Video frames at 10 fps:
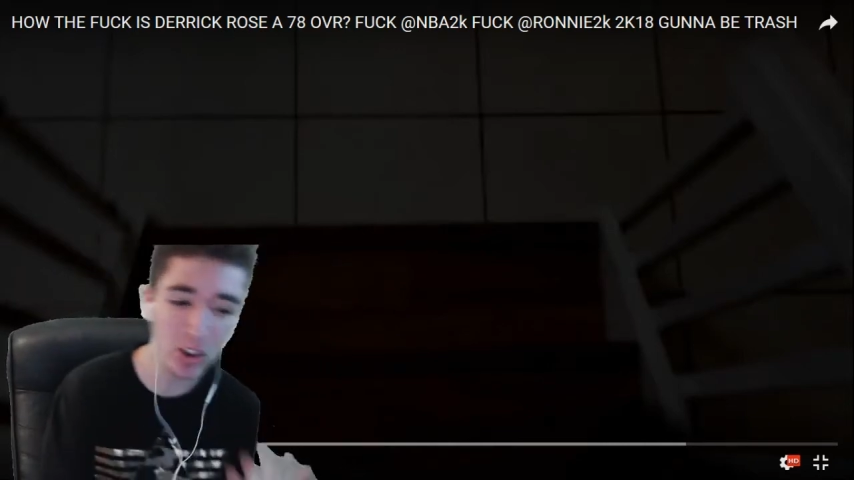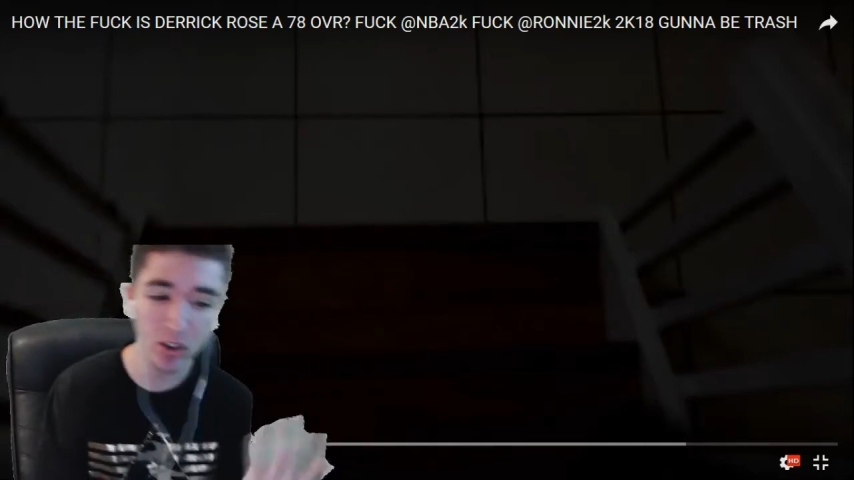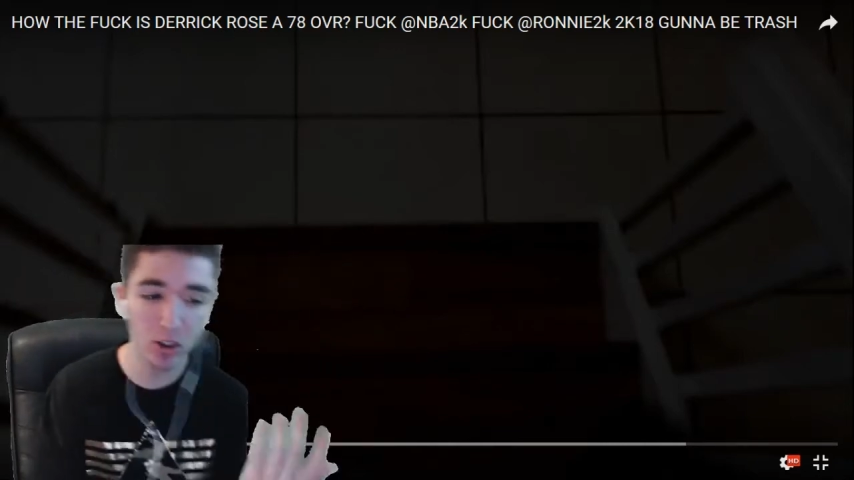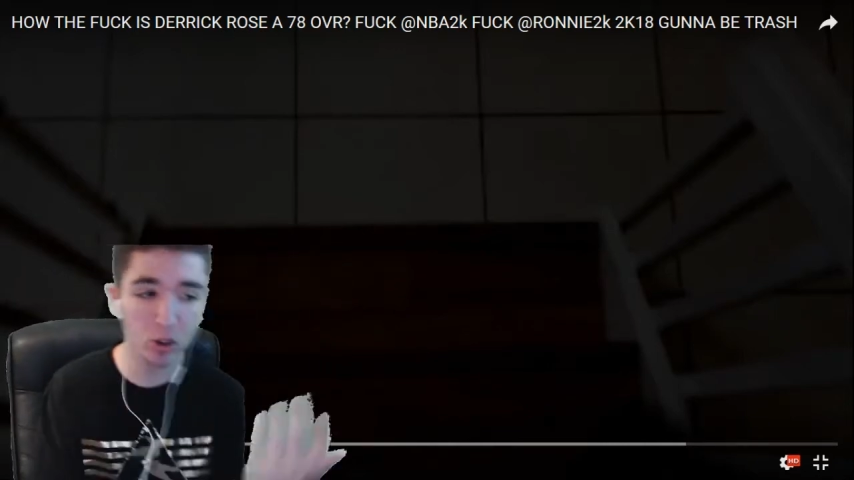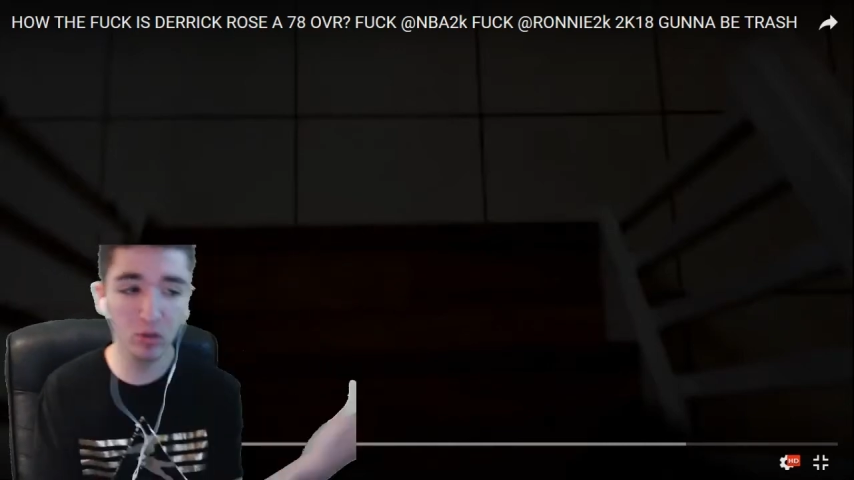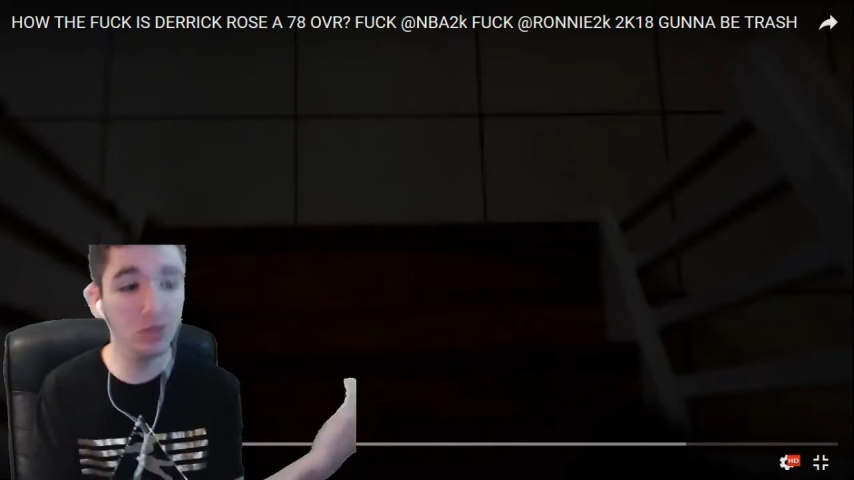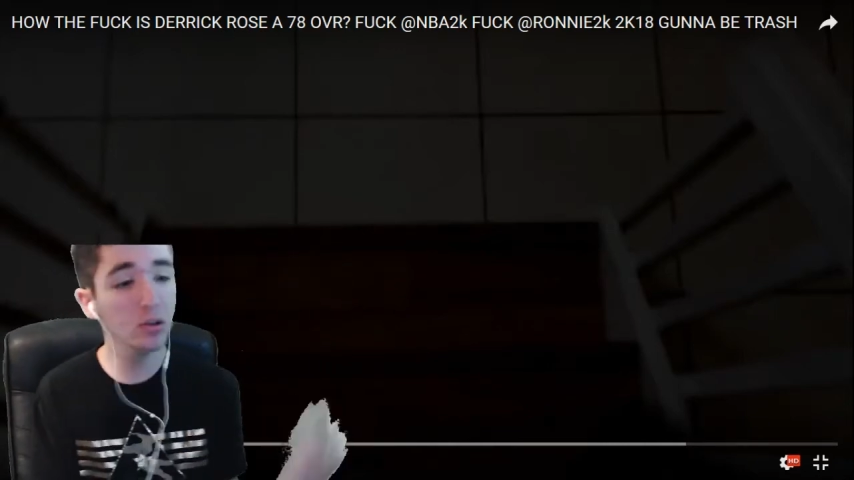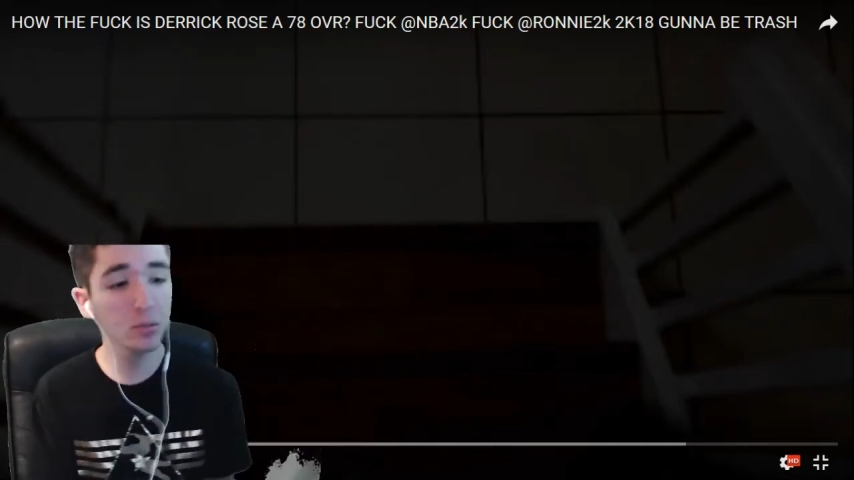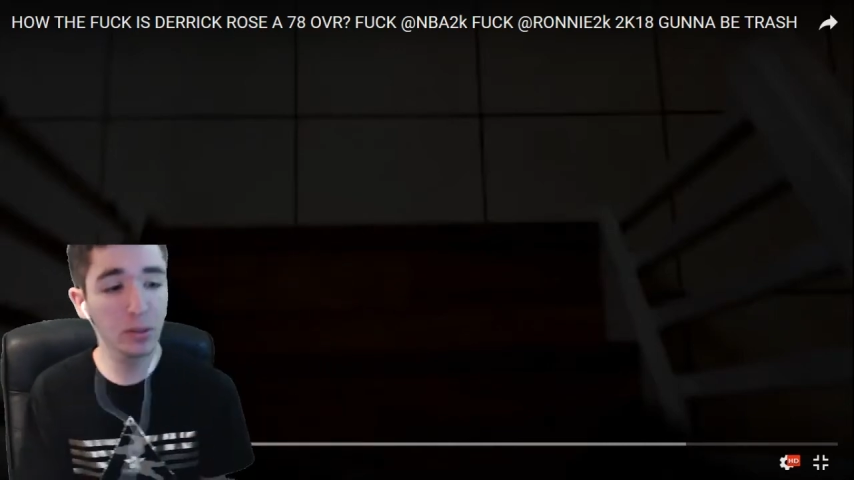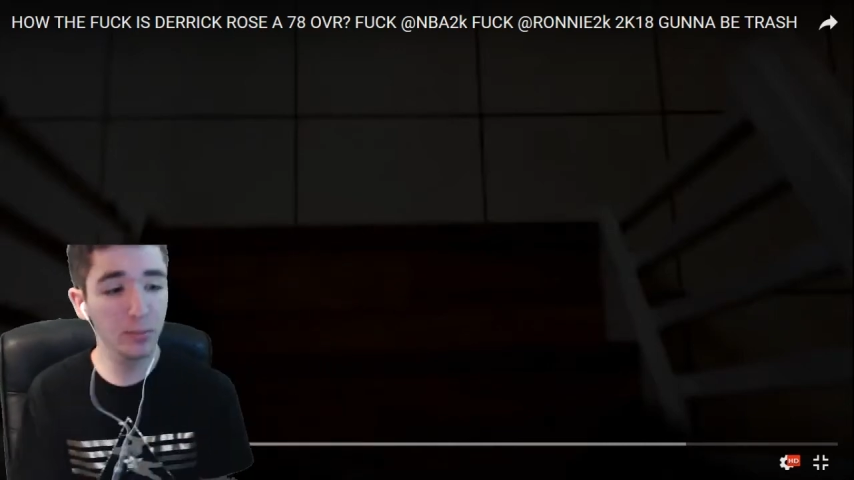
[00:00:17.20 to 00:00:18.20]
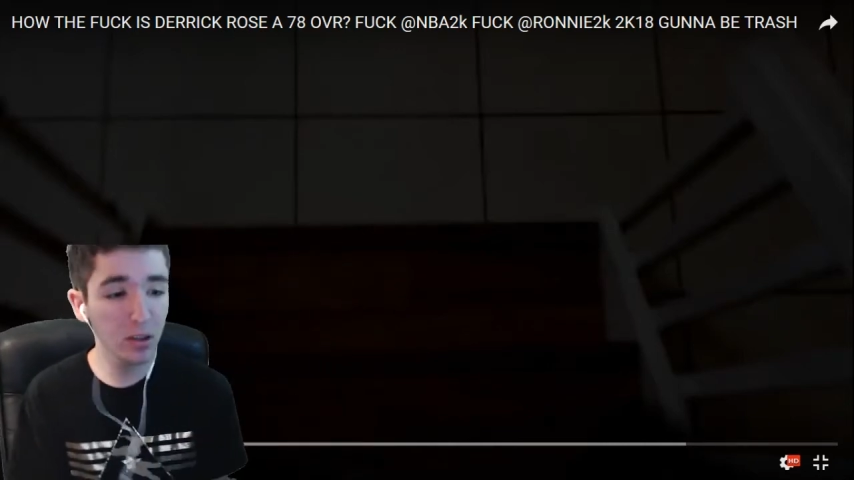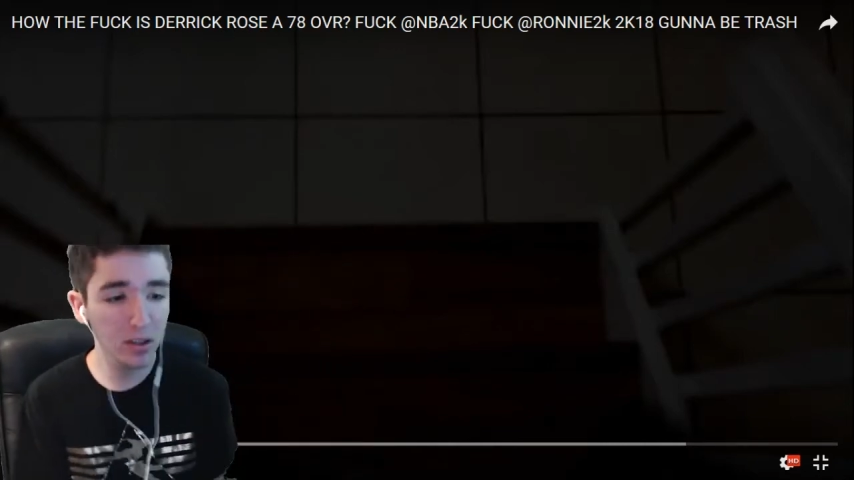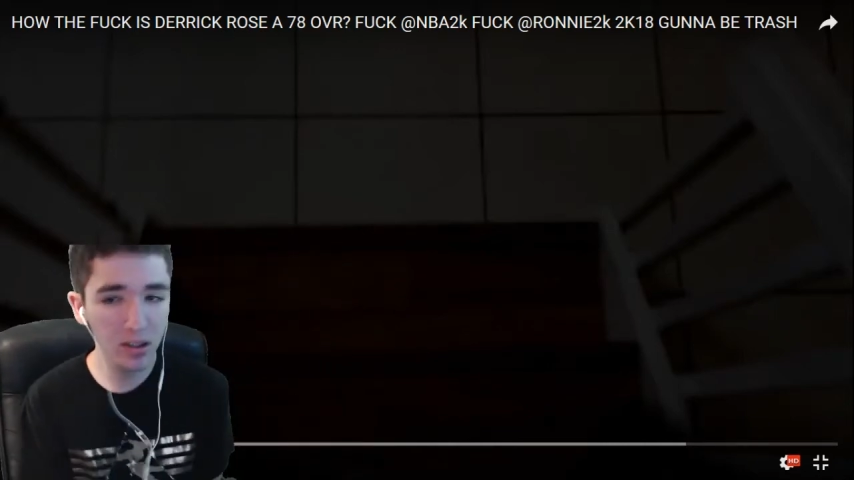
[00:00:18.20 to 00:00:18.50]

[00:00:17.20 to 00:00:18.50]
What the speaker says: the whole YouTube community,